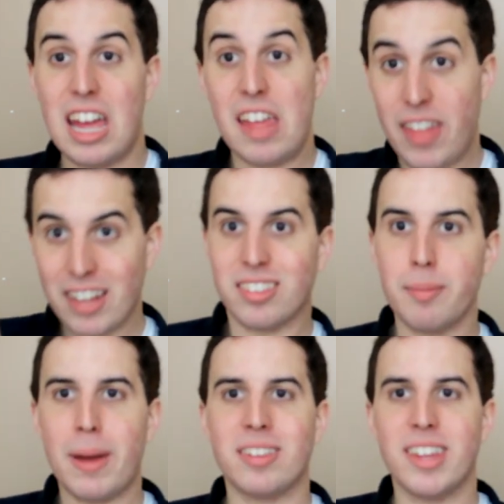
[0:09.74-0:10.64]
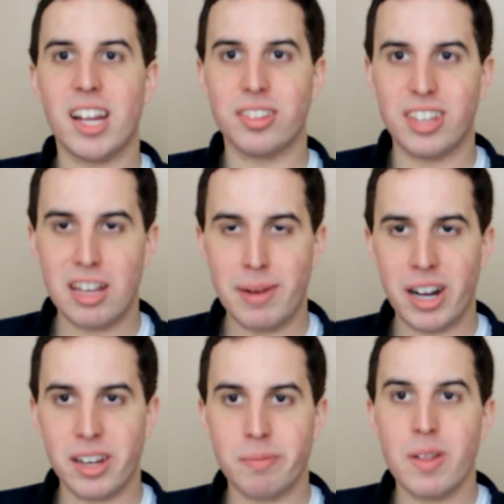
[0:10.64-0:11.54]
and that's the best thing I'll say
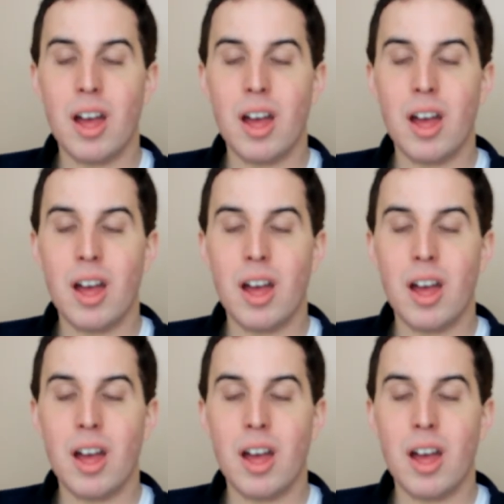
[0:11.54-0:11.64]
about it.